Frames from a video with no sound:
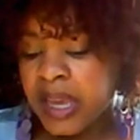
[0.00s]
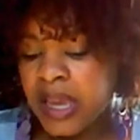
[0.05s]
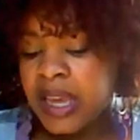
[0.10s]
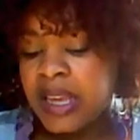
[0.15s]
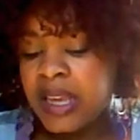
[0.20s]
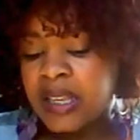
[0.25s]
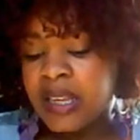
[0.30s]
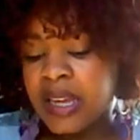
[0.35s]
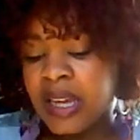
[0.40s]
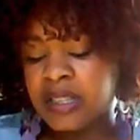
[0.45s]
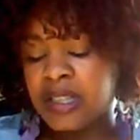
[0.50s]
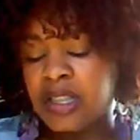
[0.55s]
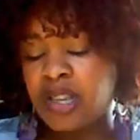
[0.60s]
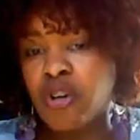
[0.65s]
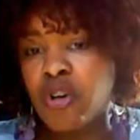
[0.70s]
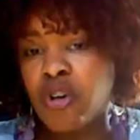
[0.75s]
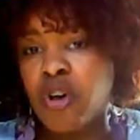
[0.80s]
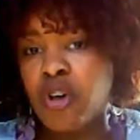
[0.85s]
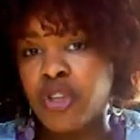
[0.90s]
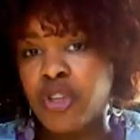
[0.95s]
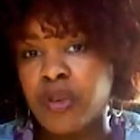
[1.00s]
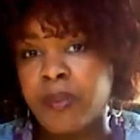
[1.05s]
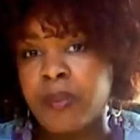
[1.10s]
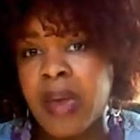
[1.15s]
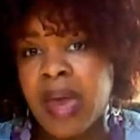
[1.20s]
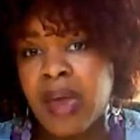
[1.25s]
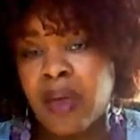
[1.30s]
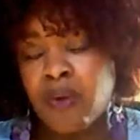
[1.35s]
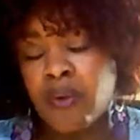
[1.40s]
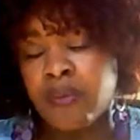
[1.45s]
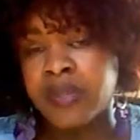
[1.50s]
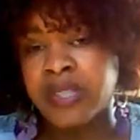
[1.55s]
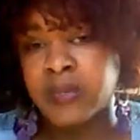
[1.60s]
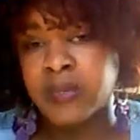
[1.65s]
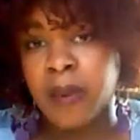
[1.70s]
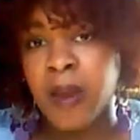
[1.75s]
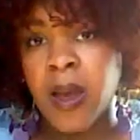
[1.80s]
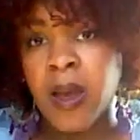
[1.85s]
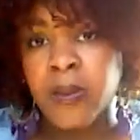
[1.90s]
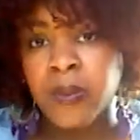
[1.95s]
He doesn't call you back or
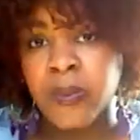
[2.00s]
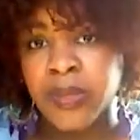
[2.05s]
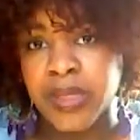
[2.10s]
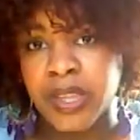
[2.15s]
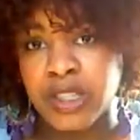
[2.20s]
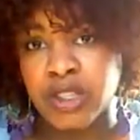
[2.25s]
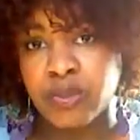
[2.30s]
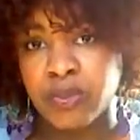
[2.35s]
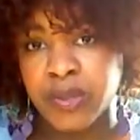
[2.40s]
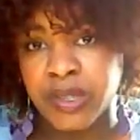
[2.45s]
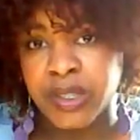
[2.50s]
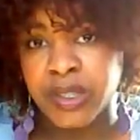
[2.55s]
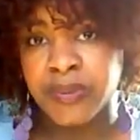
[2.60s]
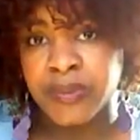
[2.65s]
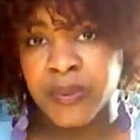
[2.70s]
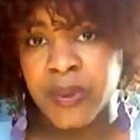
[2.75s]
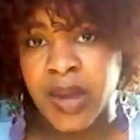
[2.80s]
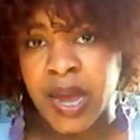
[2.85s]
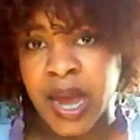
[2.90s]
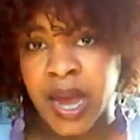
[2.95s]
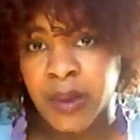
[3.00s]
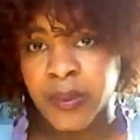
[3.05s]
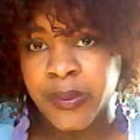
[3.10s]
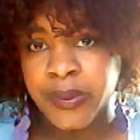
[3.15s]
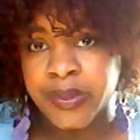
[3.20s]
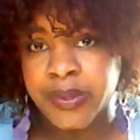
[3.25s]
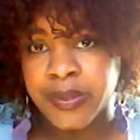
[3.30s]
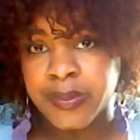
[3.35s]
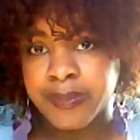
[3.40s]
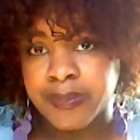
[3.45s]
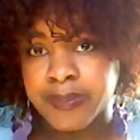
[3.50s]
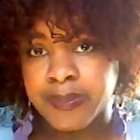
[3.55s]
respond within 24 hours.